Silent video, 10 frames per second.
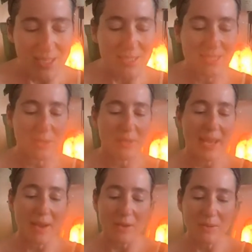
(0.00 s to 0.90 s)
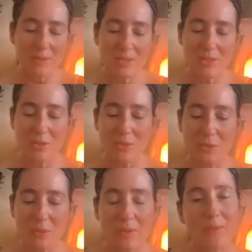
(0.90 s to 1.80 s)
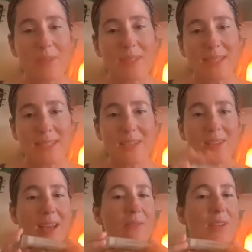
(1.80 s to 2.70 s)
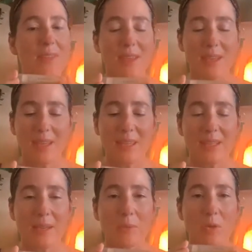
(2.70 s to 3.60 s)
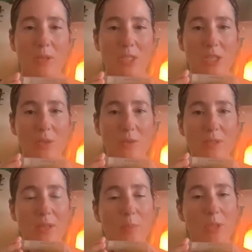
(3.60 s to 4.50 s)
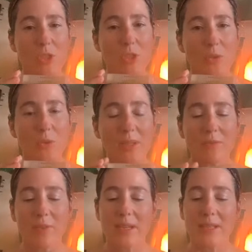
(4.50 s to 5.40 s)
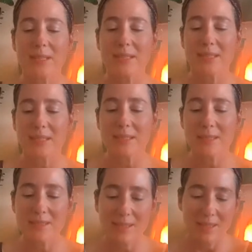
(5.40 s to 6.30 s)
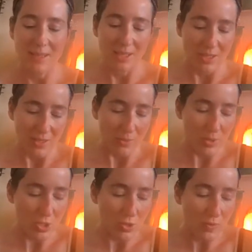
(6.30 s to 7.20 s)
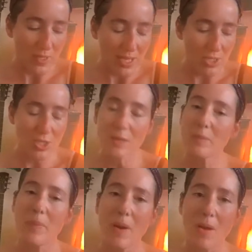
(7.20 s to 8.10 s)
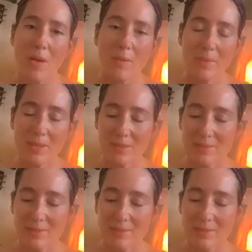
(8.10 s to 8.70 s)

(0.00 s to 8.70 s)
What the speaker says: So now to seal everything in, I'm going to use our patchouli frankincense rejuvenation balm.